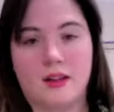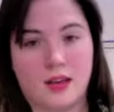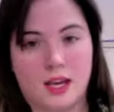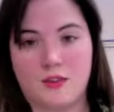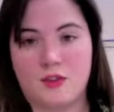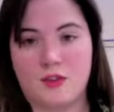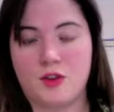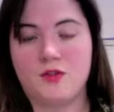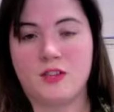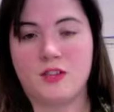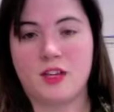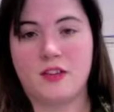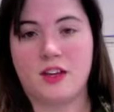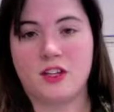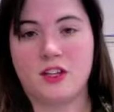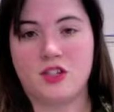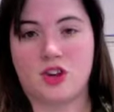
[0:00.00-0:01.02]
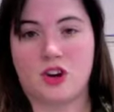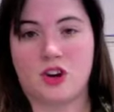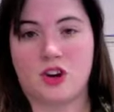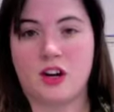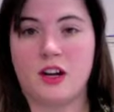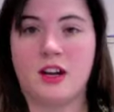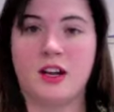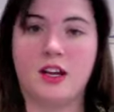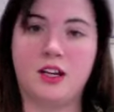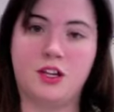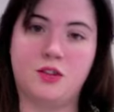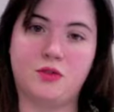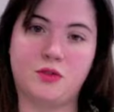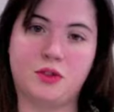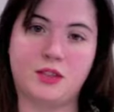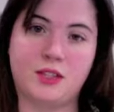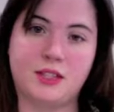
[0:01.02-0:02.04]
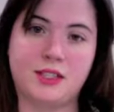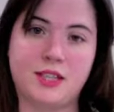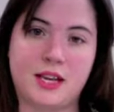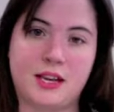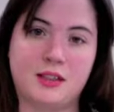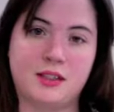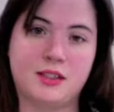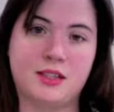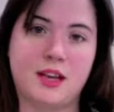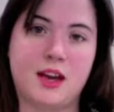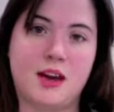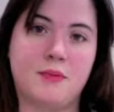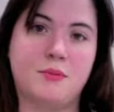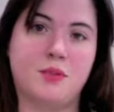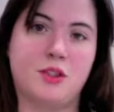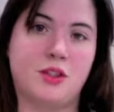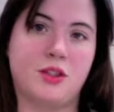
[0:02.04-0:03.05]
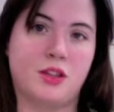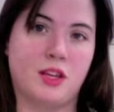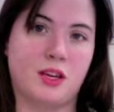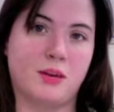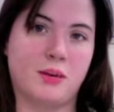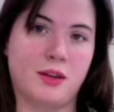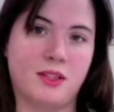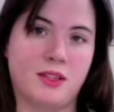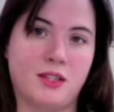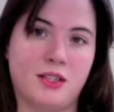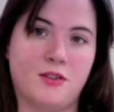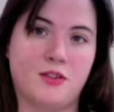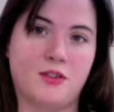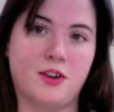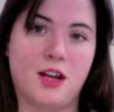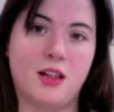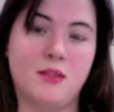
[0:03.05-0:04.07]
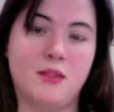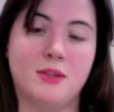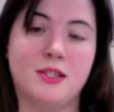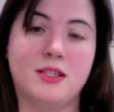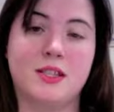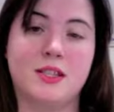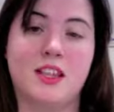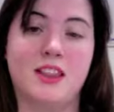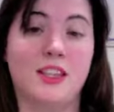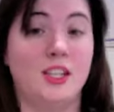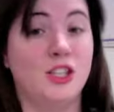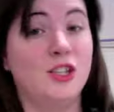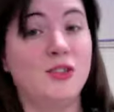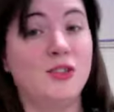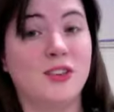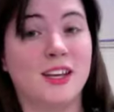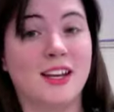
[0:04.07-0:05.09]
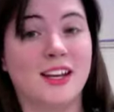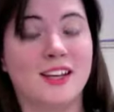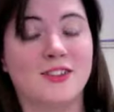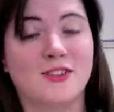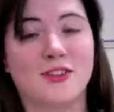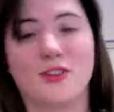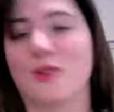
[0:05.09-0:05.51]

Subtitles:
If you've done that chart and you've really taken the time to think about the different elements, then you can answer the